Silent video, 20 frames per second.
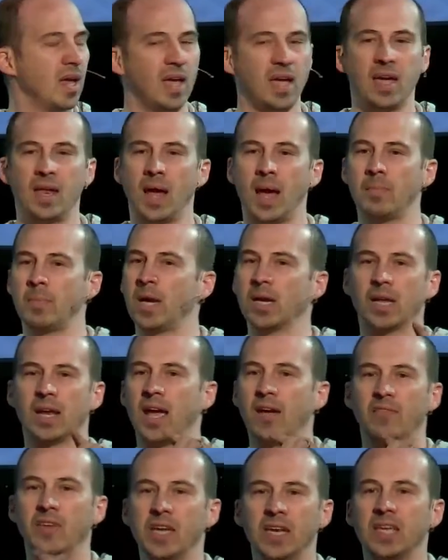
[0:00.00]
And I'm not going to
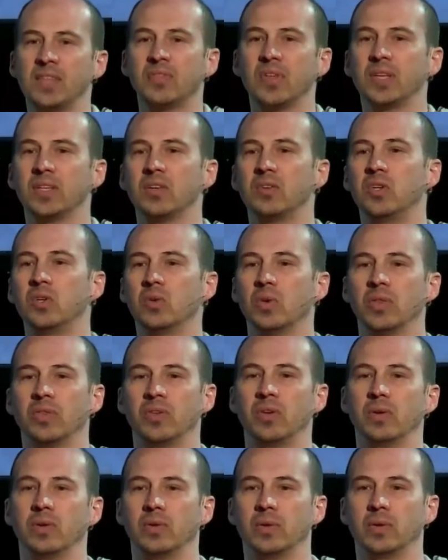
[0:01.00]
have anything to do with
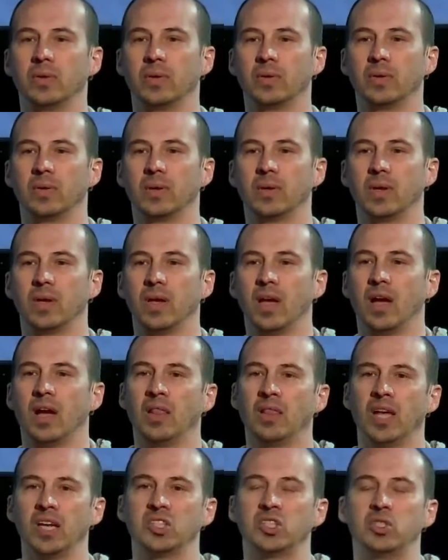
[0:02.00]
you
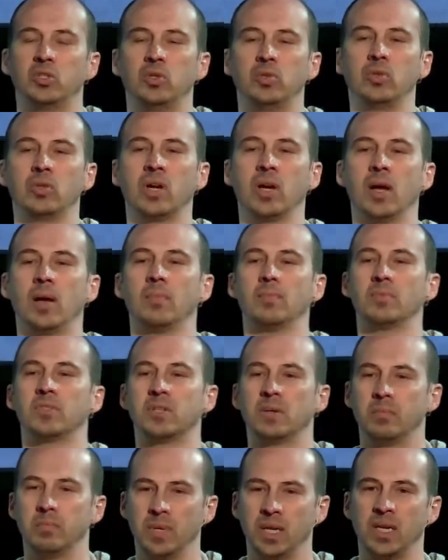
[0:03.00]
unless you come
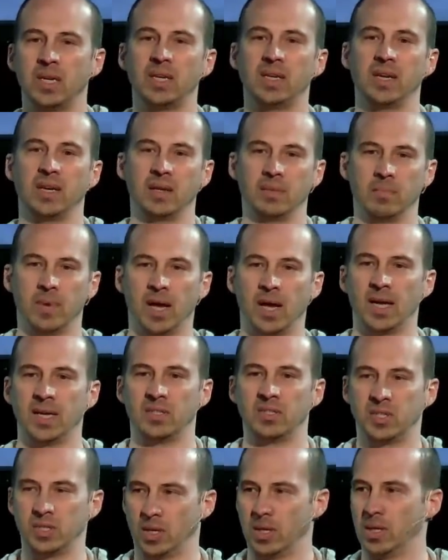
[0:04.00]
to me and my
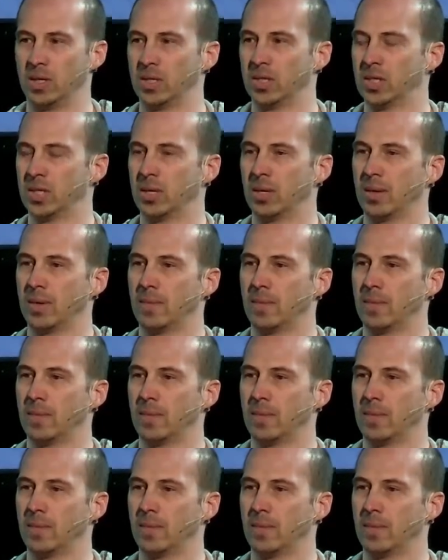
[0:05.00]
church.